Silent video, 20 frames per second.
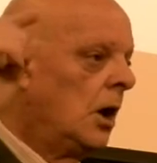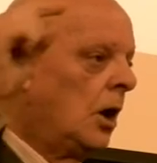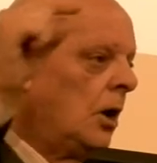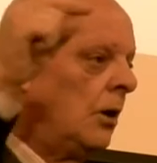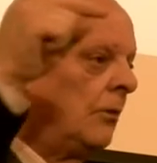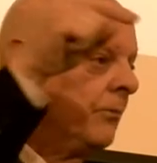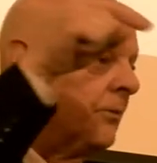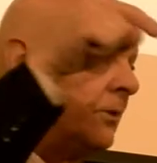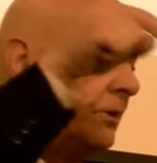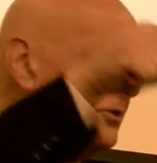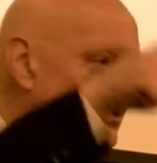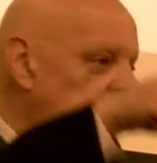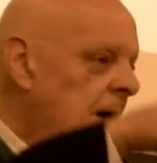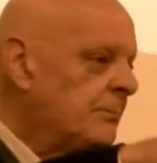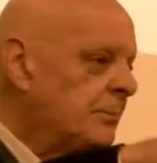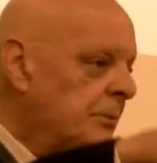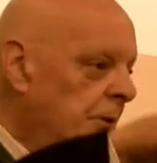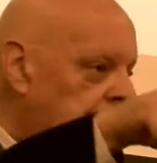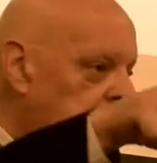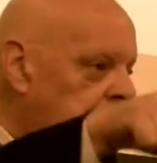of the
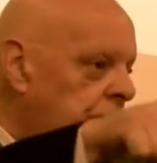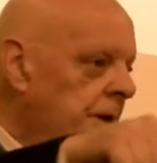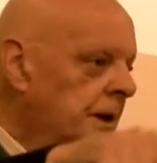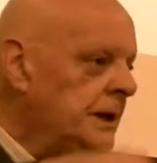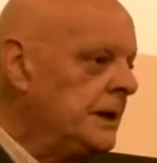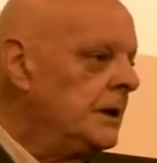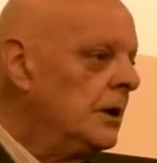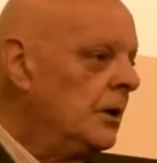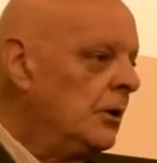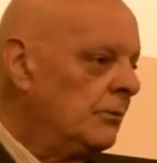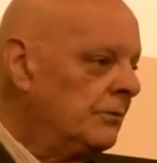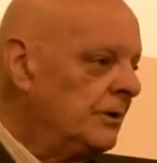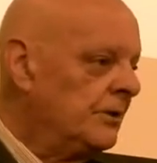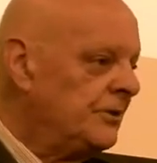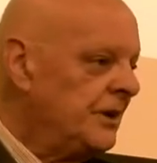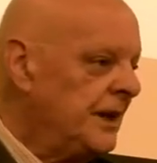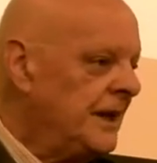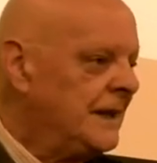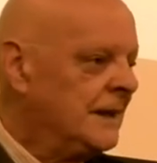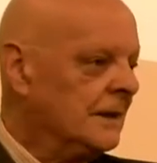chapter 3 of
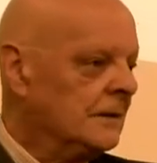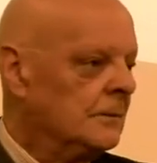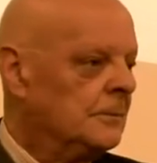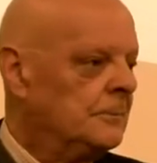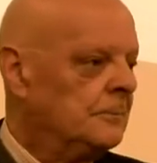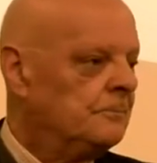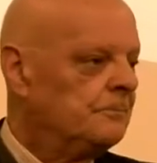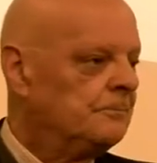Ezekiel.